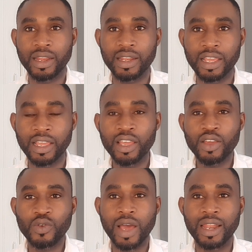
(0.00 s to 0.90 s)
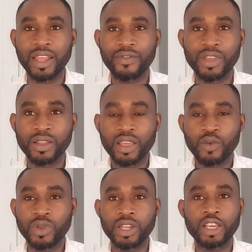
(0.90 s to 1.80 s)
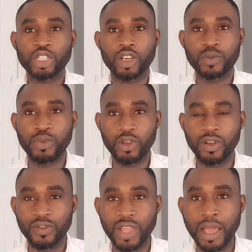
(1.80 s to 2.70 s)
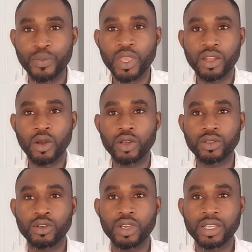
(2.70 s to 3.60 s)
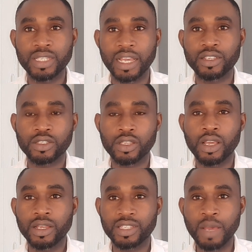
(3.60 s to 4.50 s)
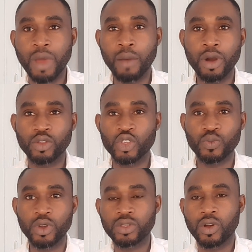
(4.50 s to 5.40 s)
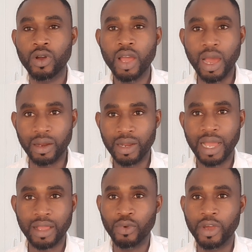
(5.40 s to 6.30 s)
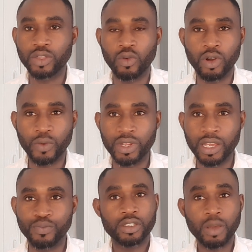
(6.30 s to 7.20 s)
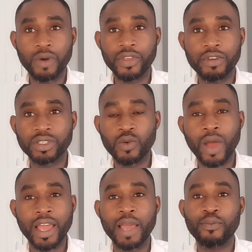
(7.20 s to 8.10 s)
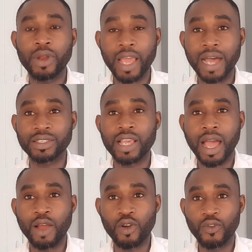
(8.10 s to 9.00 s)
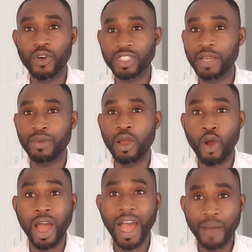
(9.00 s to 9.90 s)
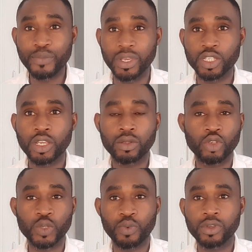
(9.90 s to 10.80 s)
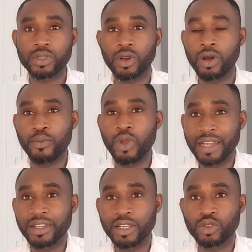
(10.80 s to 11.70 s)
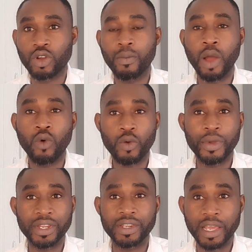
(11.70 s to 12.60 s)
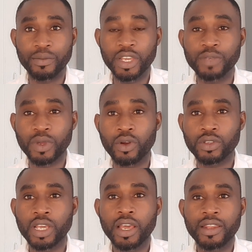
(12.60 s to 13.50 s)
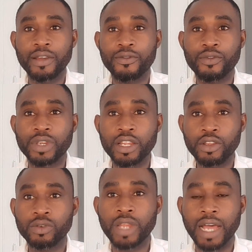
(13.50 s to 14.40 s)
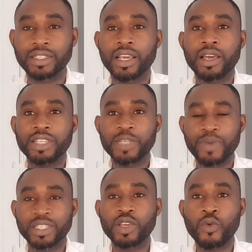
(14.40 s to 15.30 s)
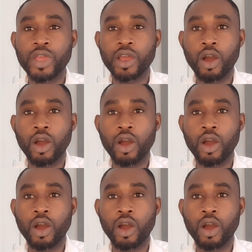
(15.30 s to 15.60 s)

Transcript: the day, you are living within a short period of time. They also take same amount to sponsor another employee to work with them. Some of the reasons why employers are comfortably or happy to sponsor a candidate to come and work with them is because if they knew that this person will